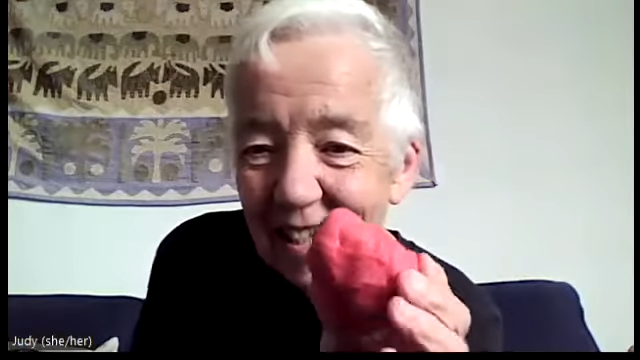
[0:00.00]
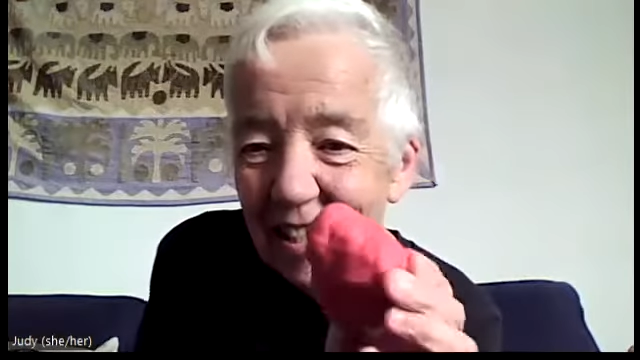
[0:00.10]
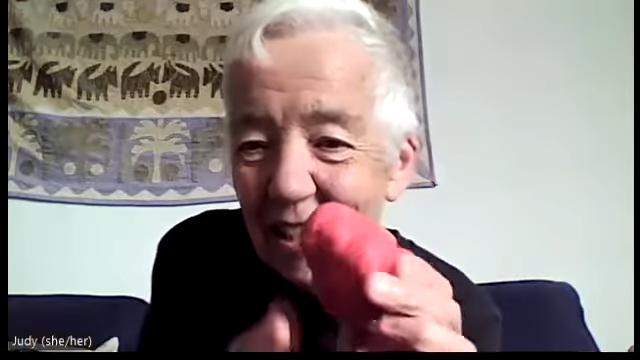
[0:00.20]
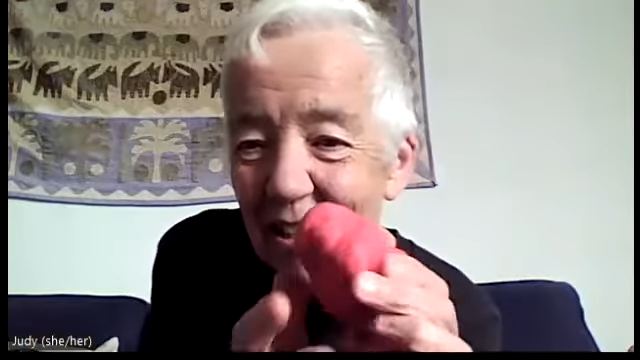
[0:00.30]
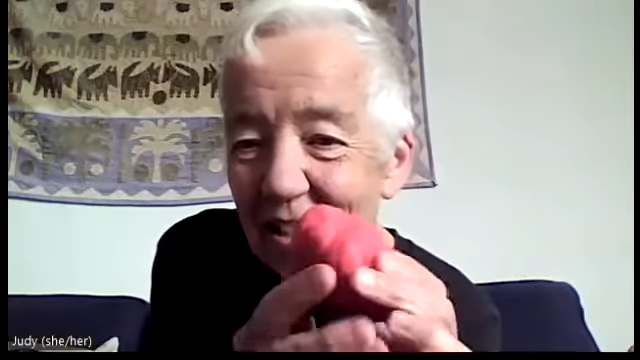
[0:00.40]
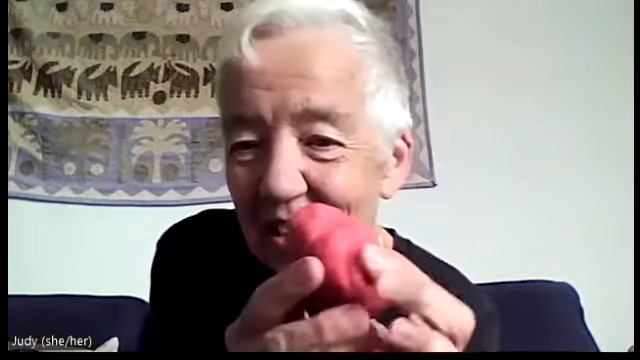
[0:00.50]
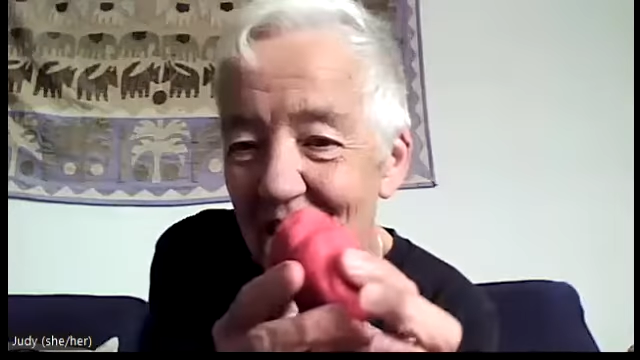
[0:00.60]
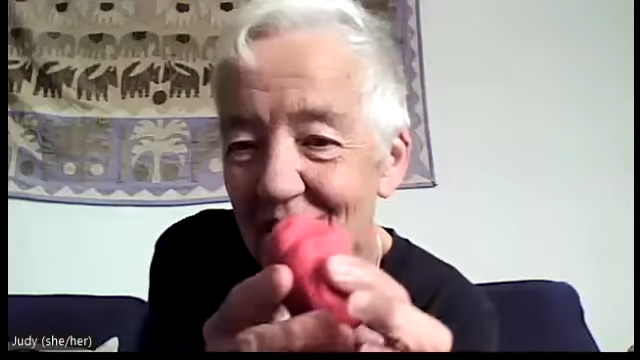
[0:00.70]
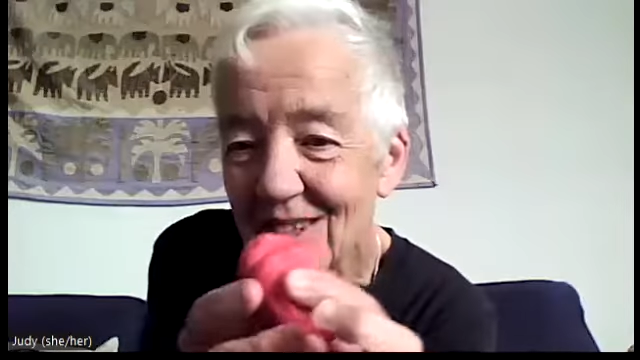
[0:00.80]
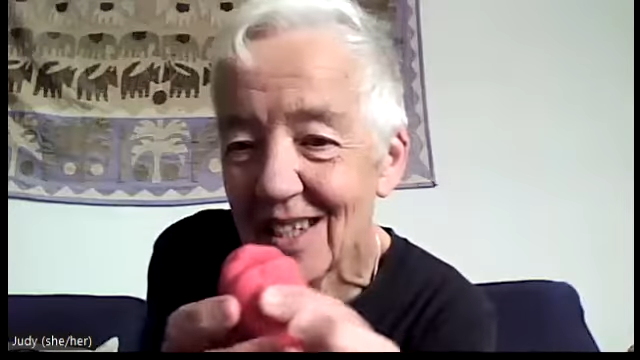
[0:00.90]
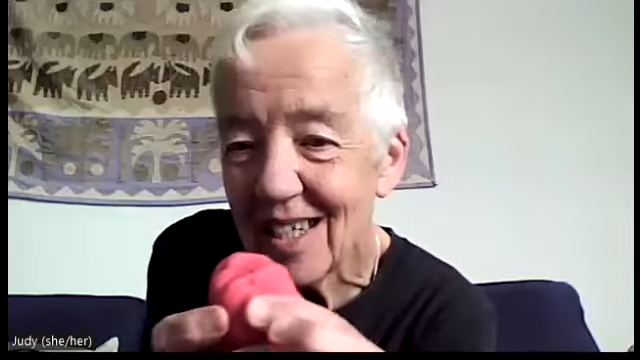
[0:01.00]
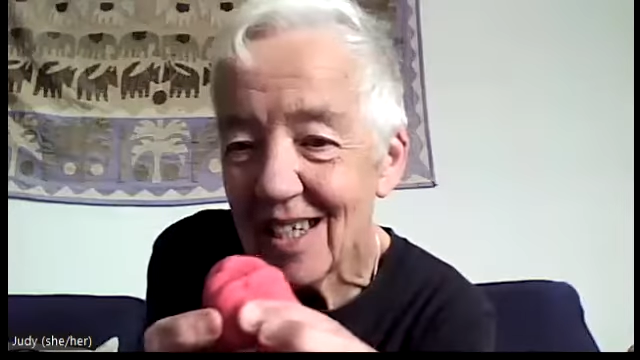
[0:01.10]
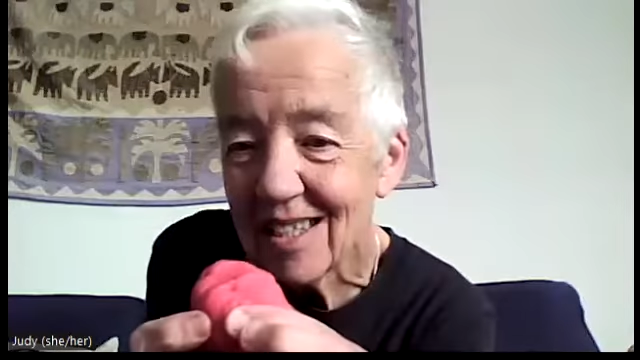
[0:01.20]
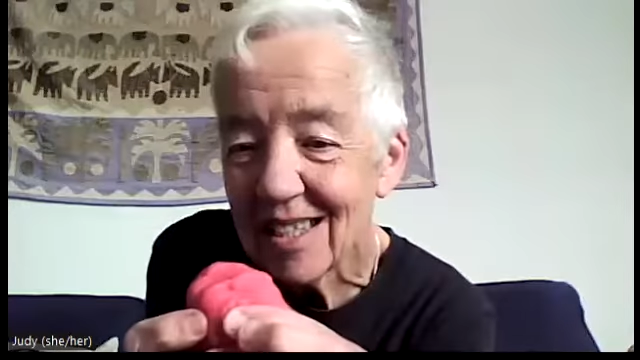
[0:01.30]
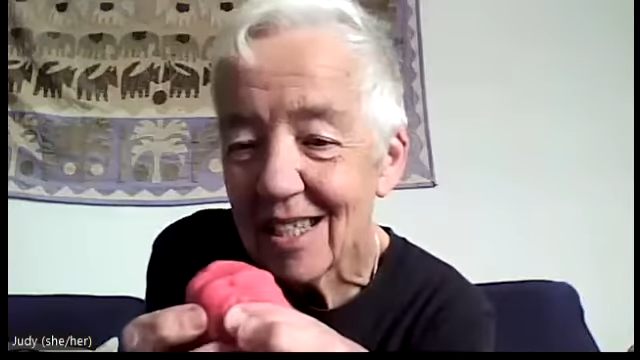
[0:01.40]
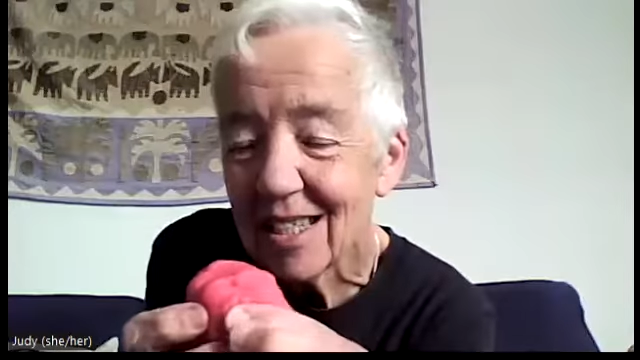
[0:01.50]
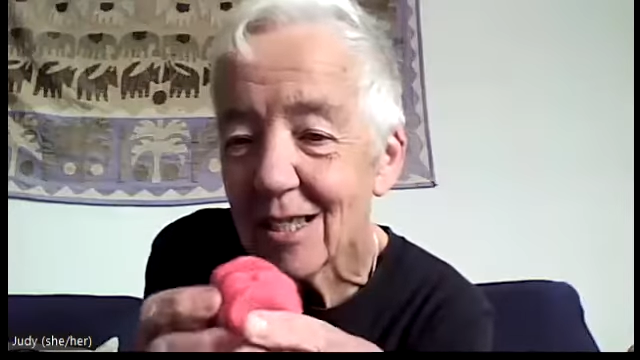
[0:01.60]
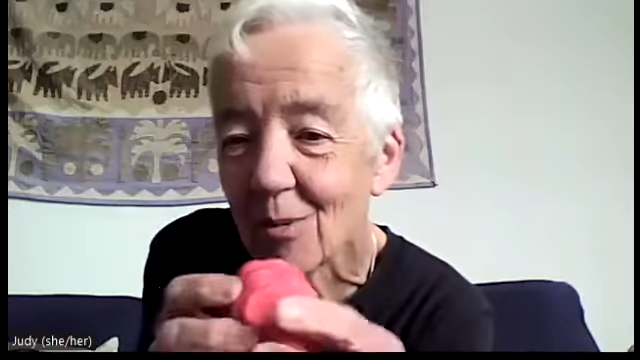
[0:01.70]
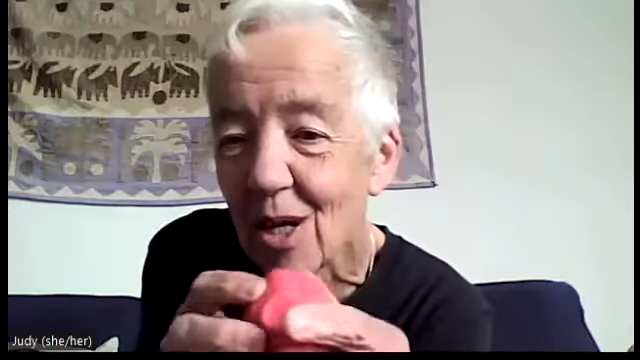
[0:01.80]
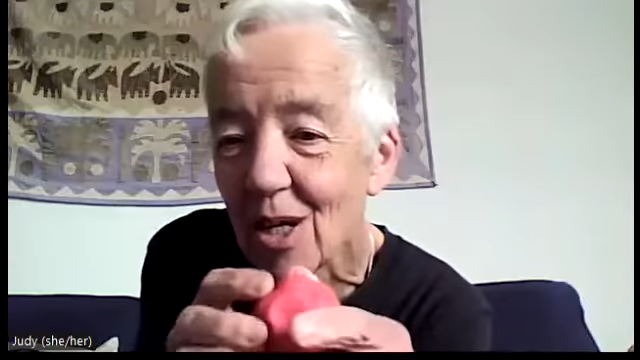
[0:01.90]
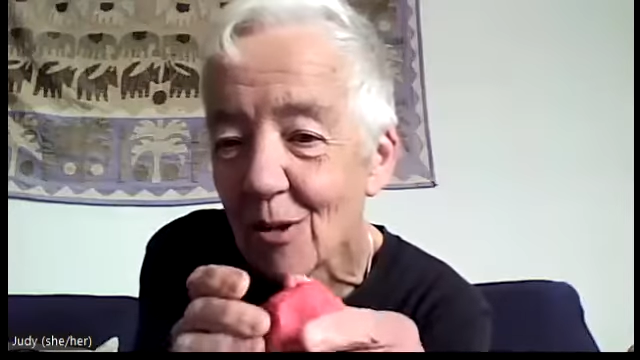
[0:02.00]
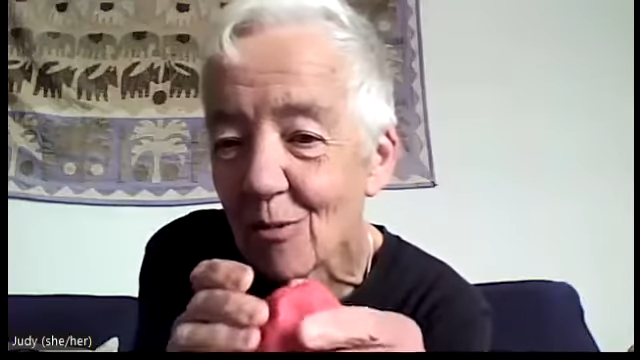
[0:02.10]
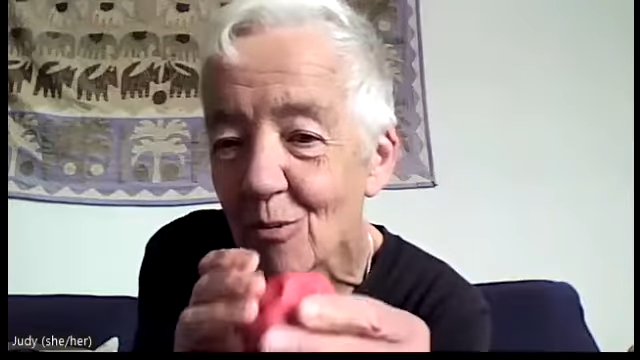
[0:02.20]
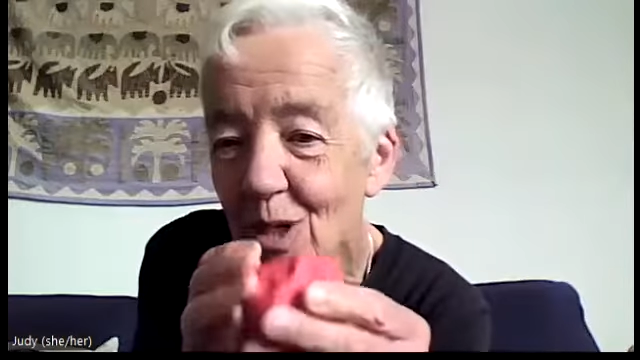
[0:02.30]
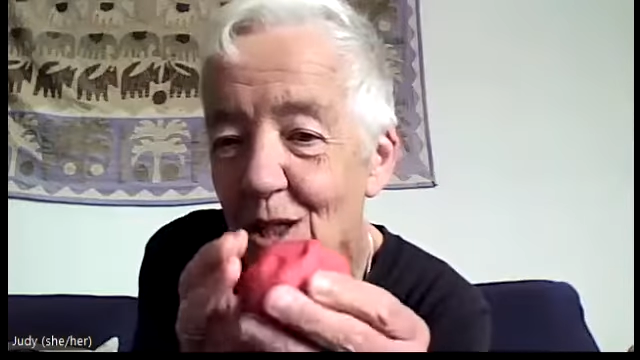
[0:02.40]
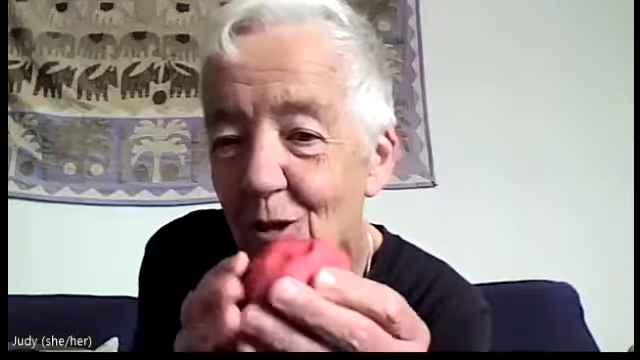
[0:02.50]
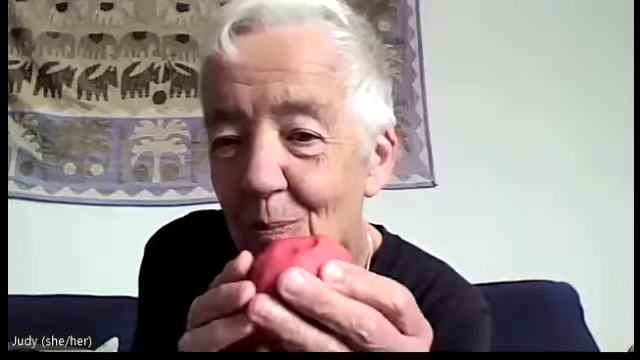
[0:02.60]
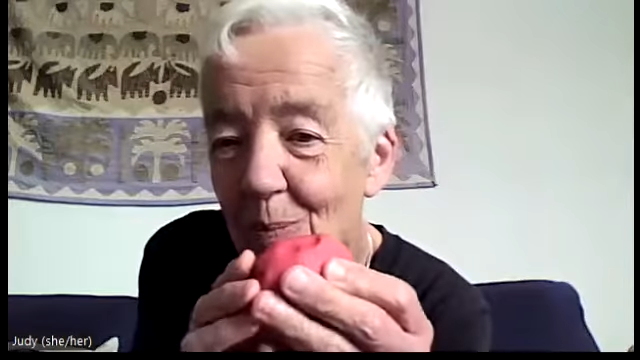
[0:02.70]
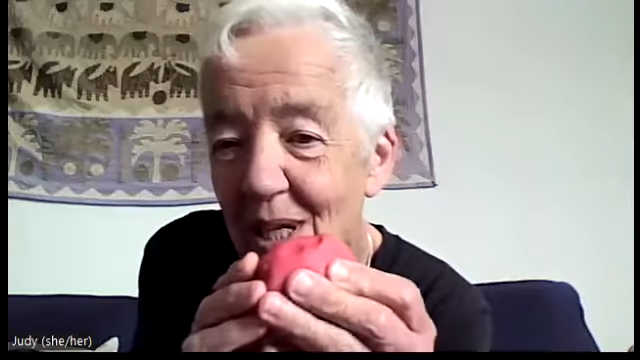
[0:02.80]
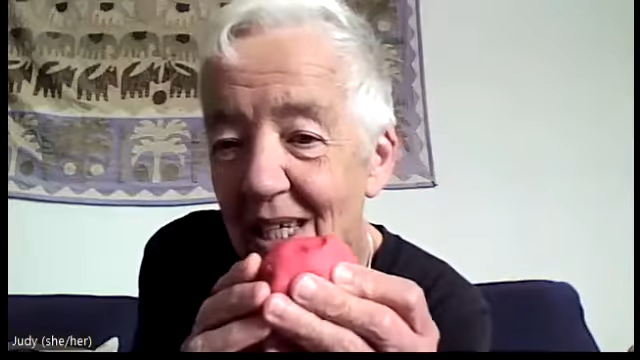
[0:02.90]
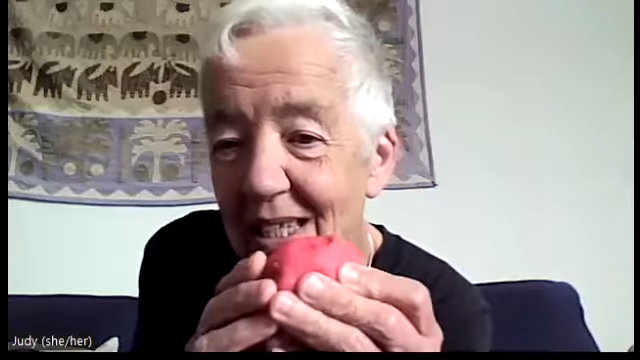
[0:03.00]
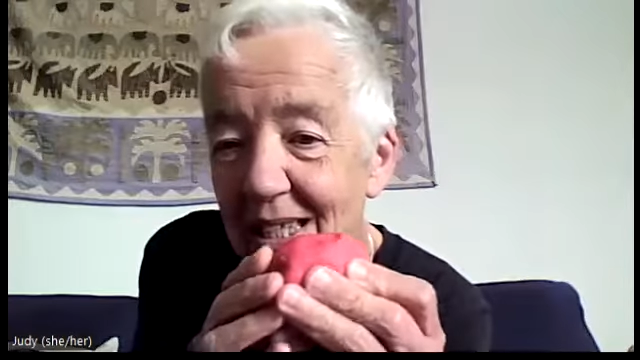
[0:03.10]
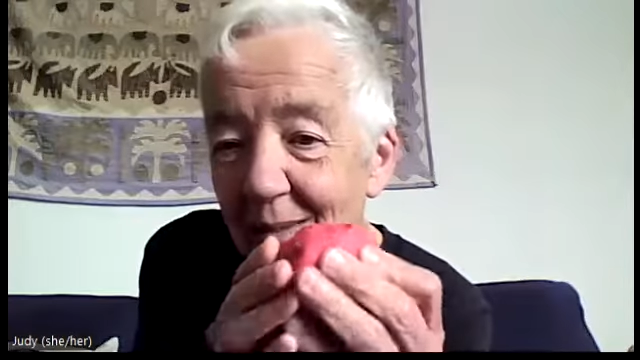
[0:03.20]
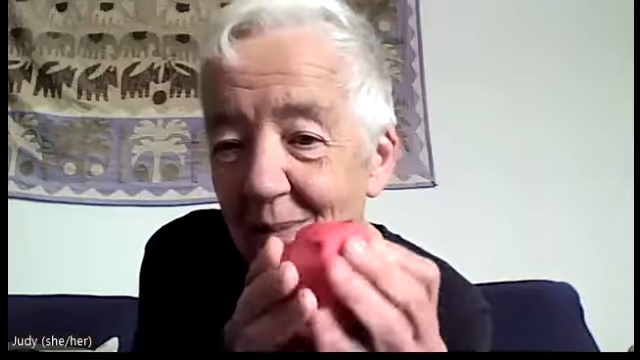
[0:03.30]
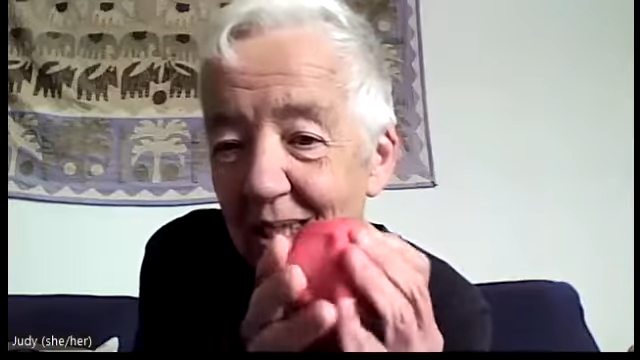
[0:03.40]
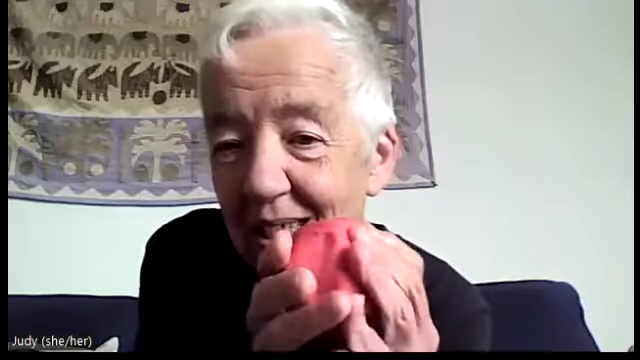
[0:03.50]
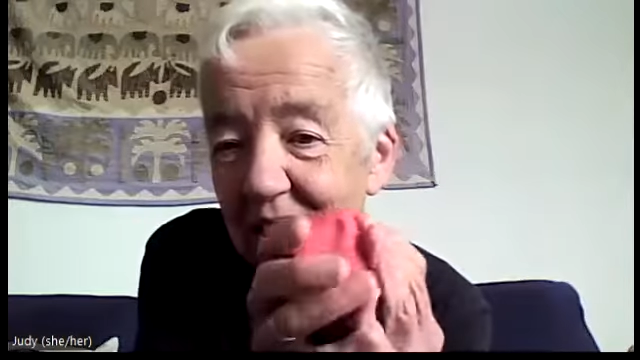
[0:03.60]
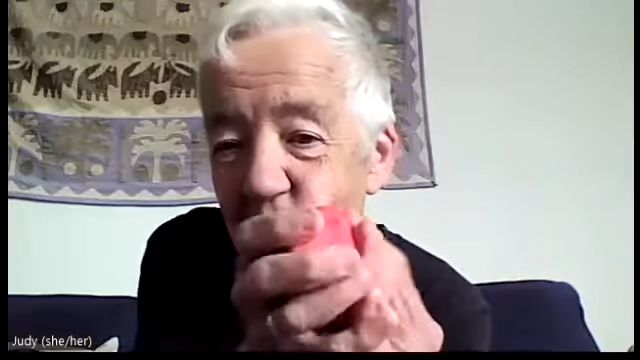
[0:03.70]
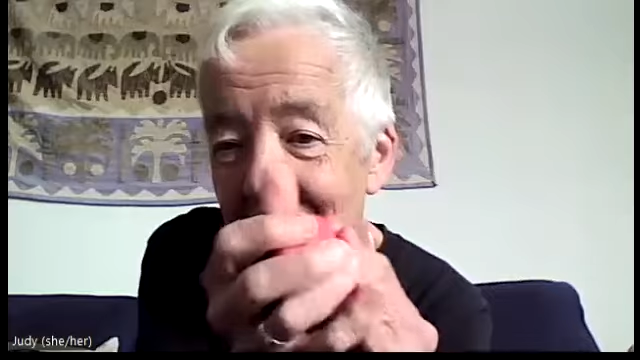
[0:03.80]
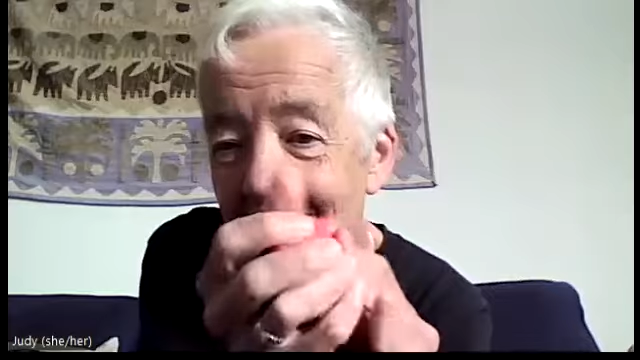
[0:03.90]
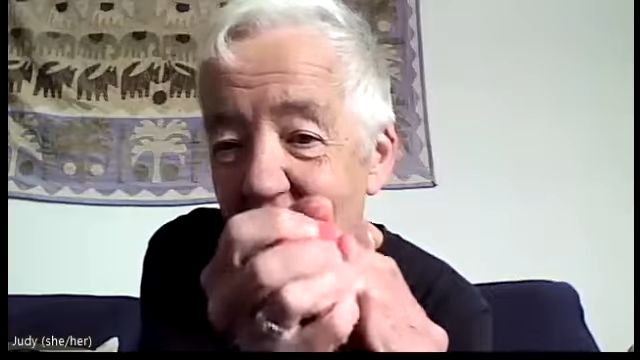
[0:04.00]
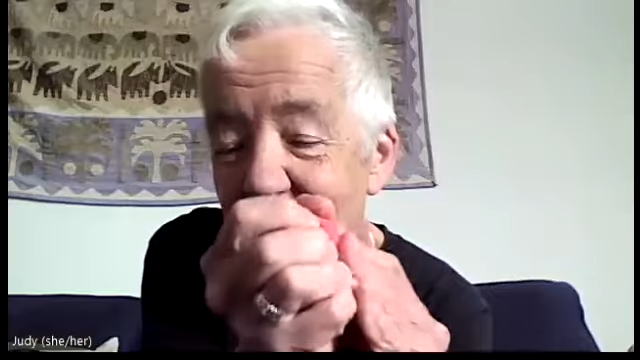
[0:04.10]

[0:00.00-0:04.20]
Look at this. This is where the real playing begins.